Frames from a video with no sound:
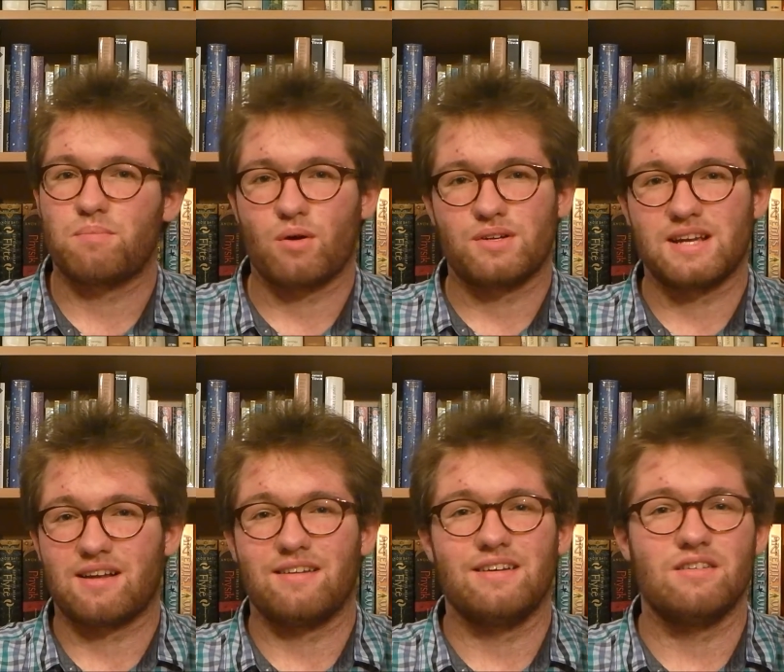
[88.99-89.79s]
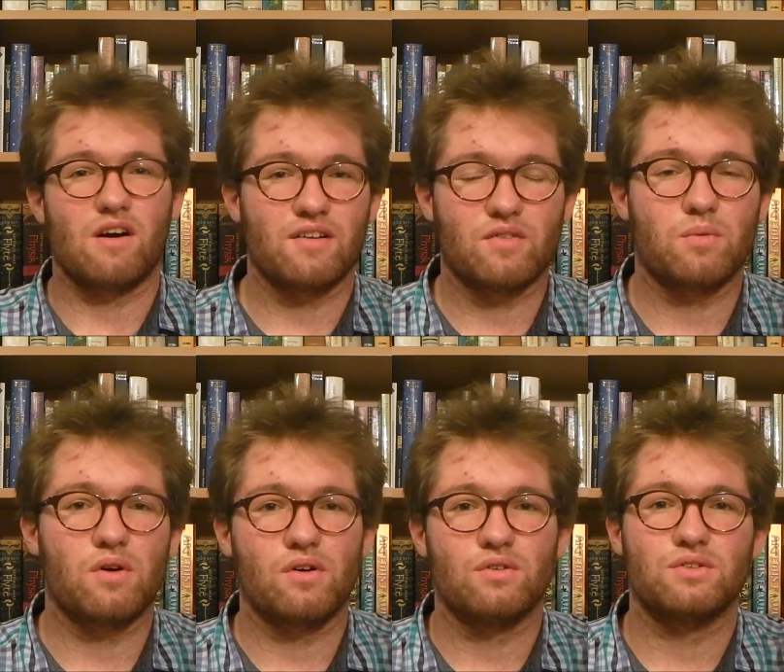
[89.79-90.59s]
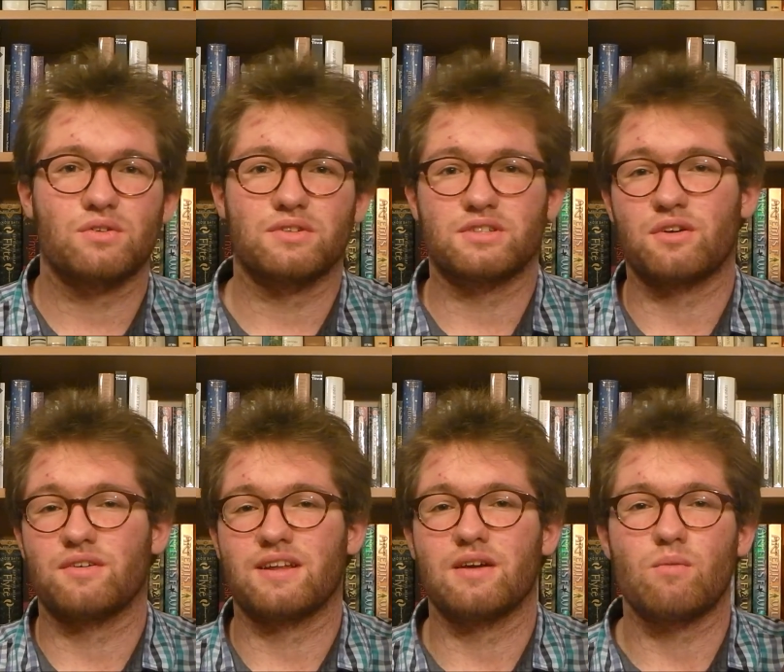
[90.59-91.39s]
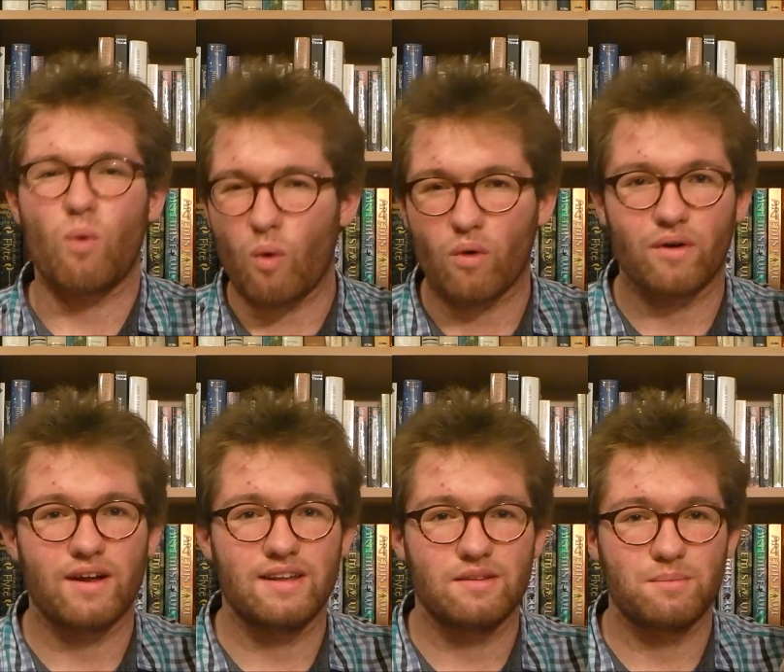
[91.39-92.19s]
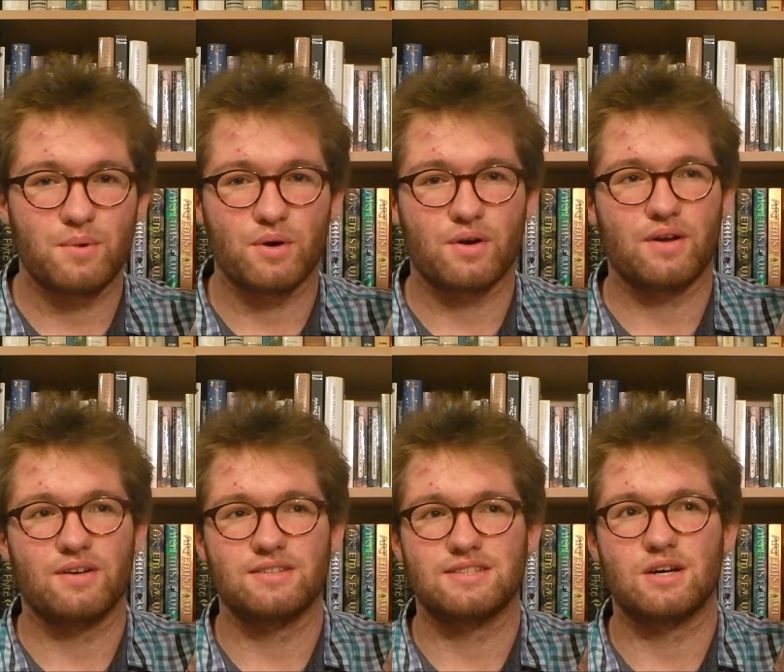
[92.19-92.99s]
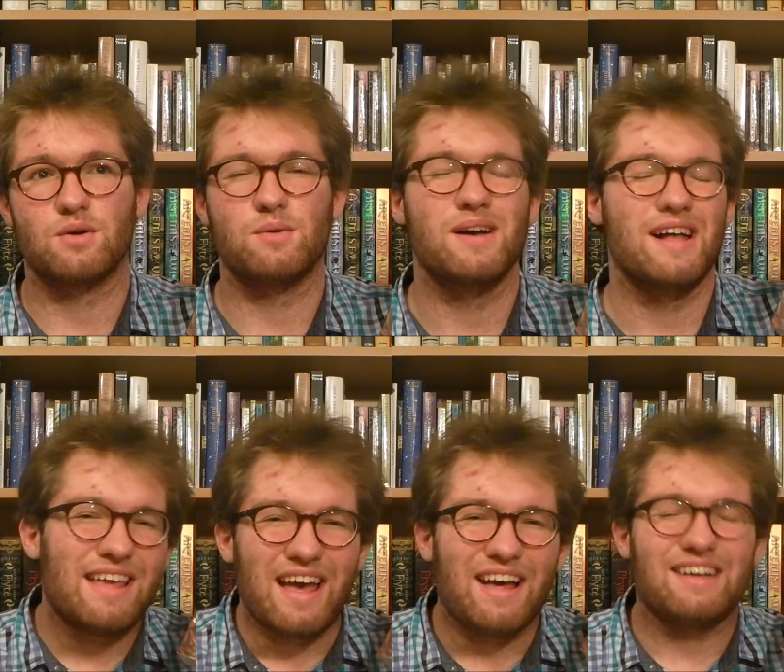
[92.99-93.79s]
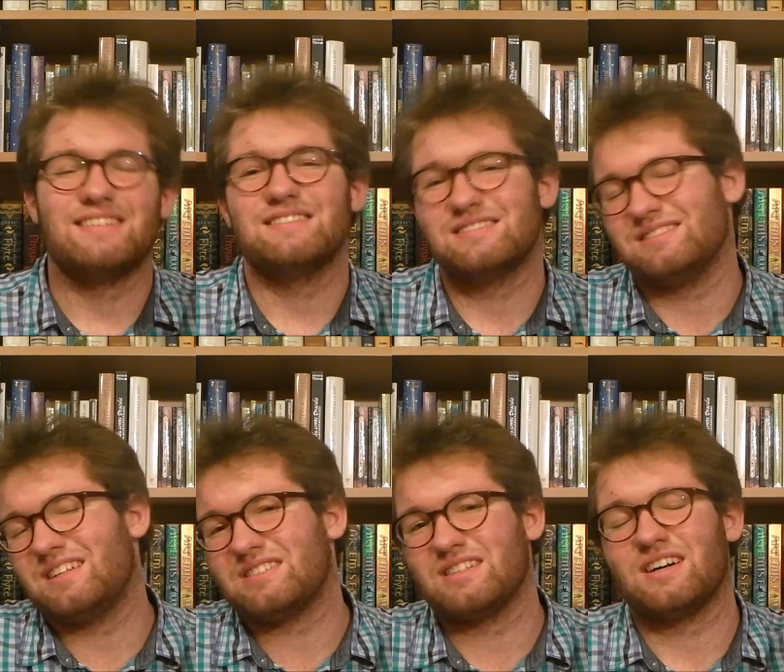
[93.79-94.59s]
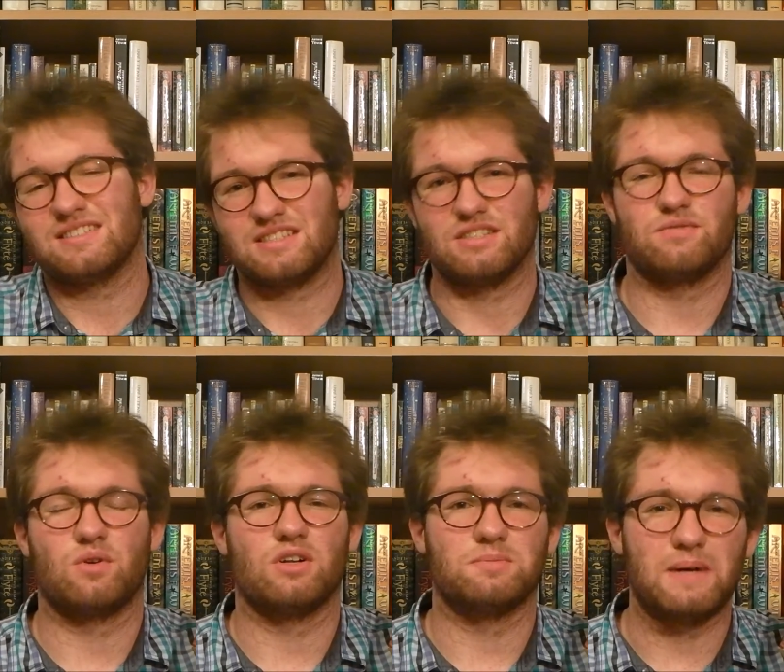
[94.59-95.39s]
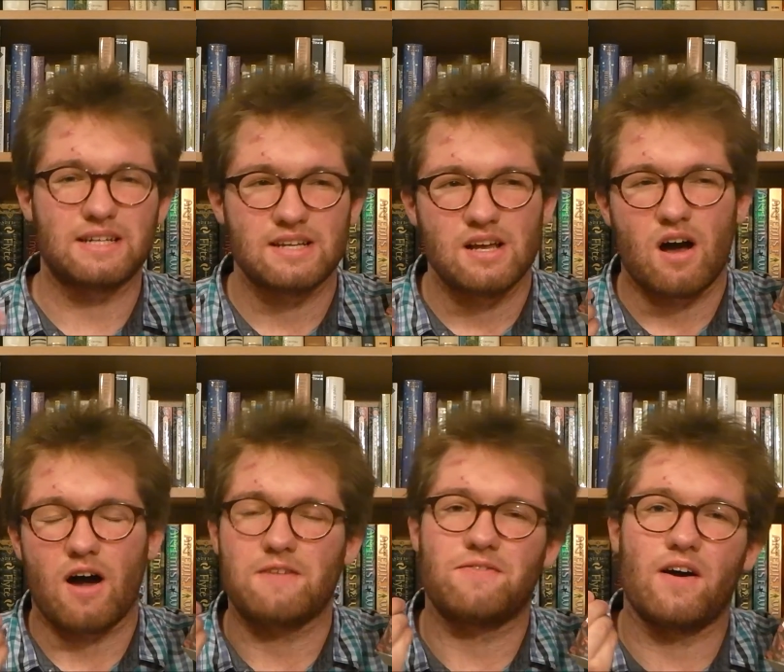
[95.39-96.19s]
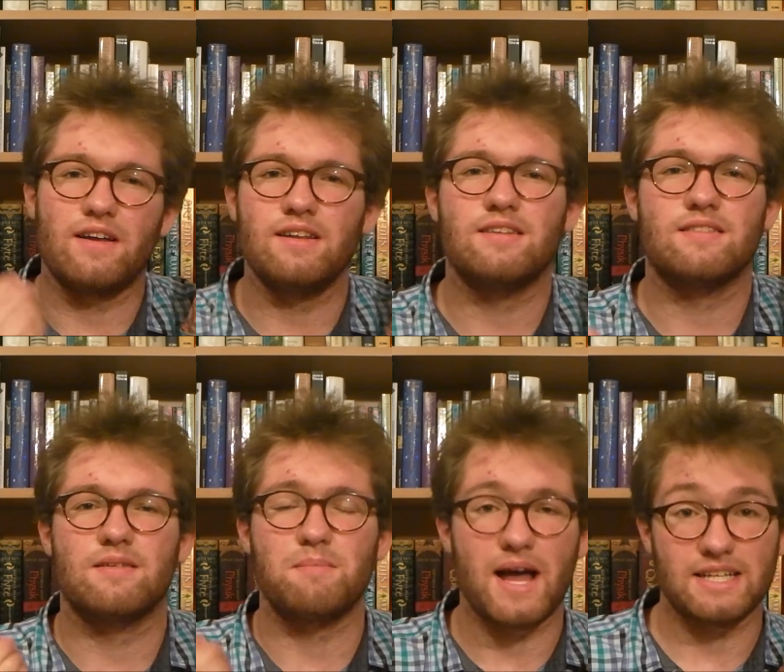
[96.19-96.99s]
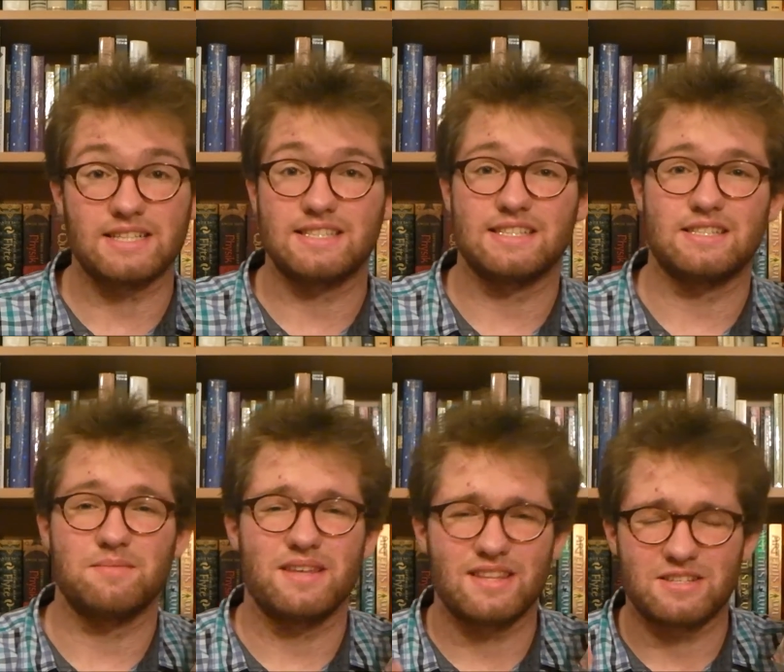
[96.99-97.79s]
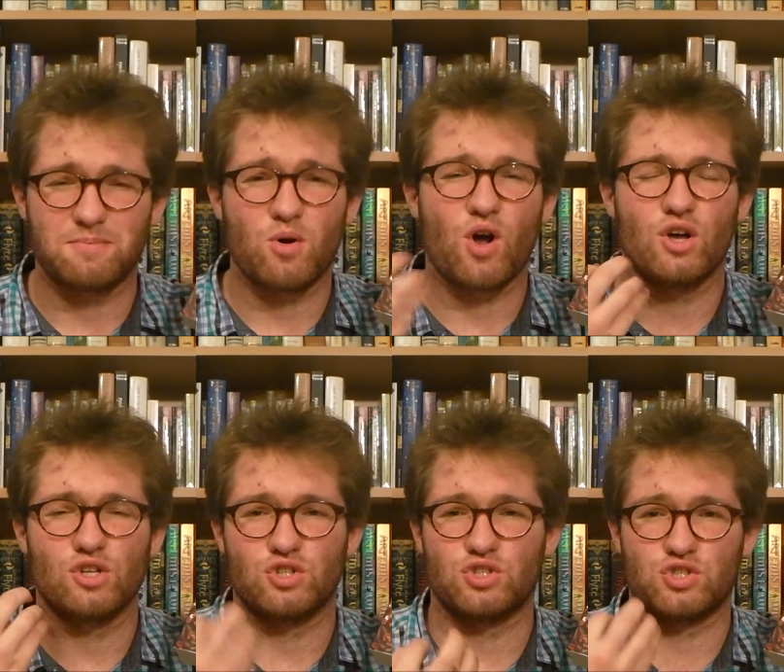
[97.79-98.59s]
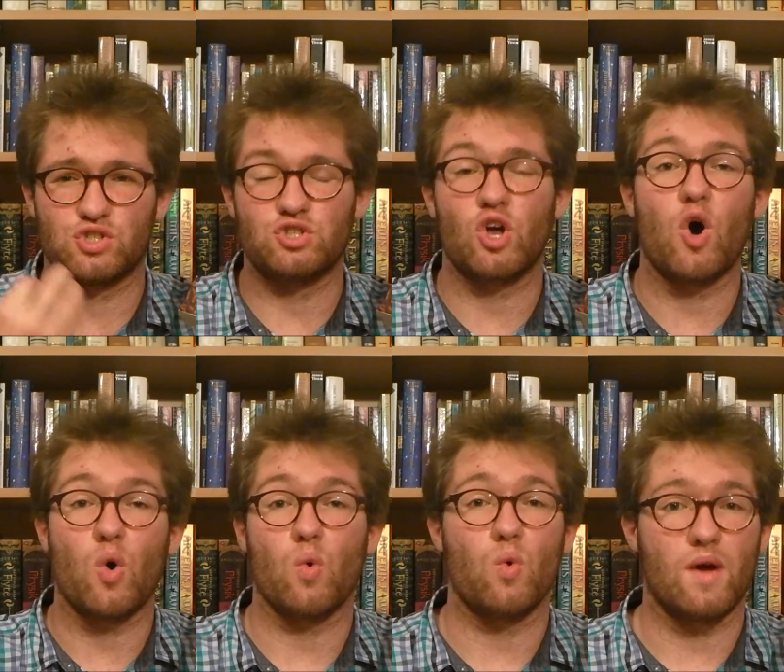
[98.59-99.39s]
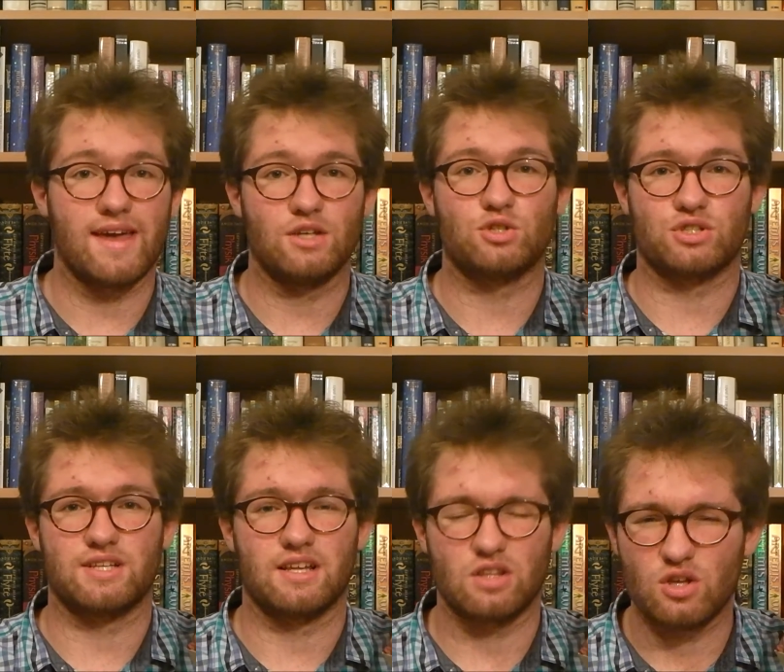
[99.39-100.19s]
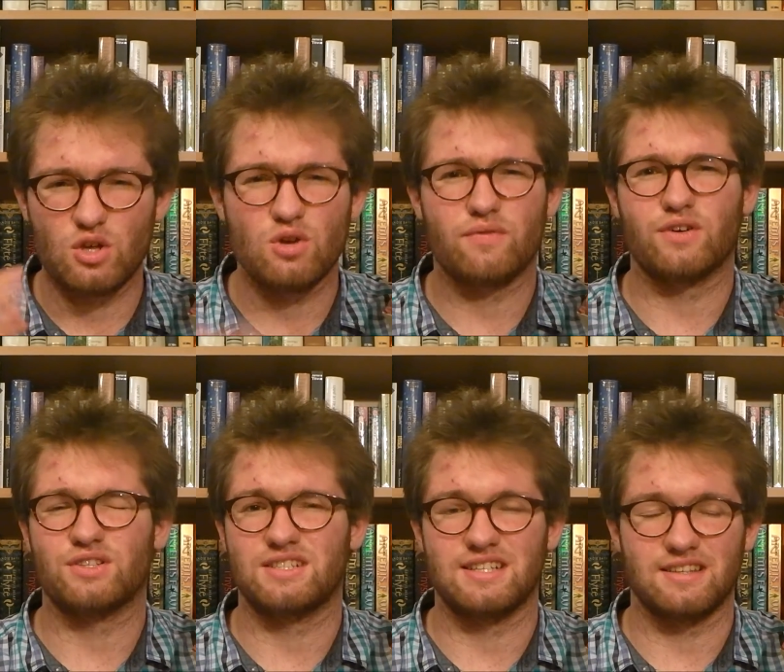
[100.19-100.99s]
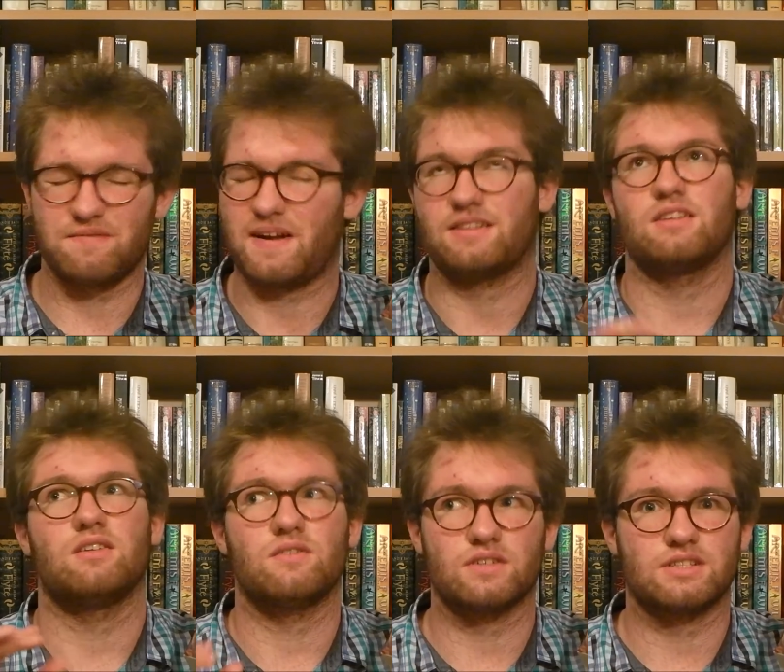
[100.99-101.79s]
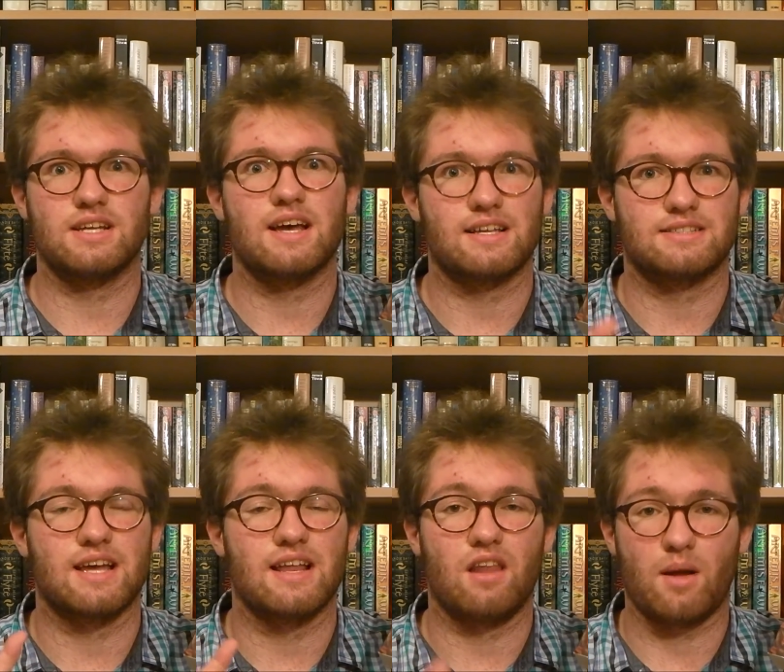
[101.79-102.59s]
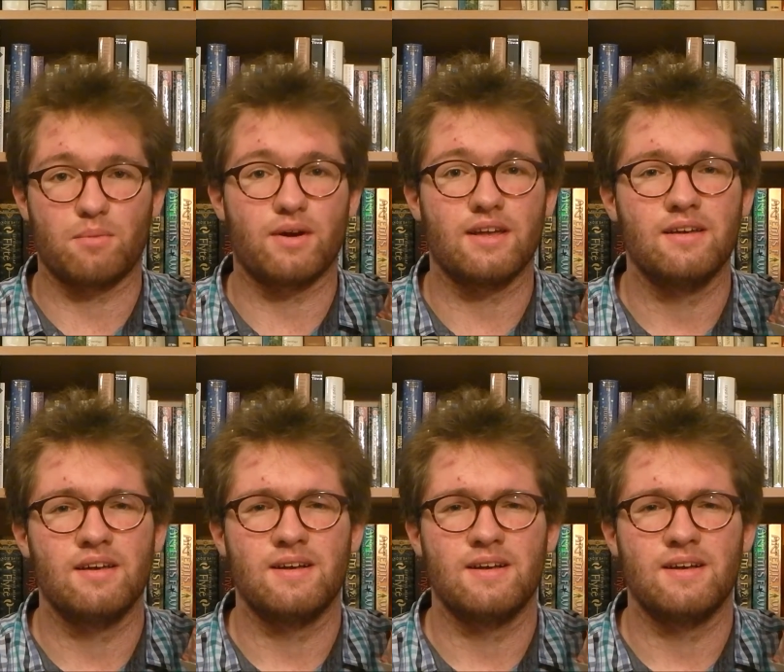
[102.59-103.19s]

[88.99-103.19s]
particularly nice world. There's currently a war in the book, so yeah, not the nicest of worlds, but I find the magic system in this book so interesting. The university, the fact that the university has a library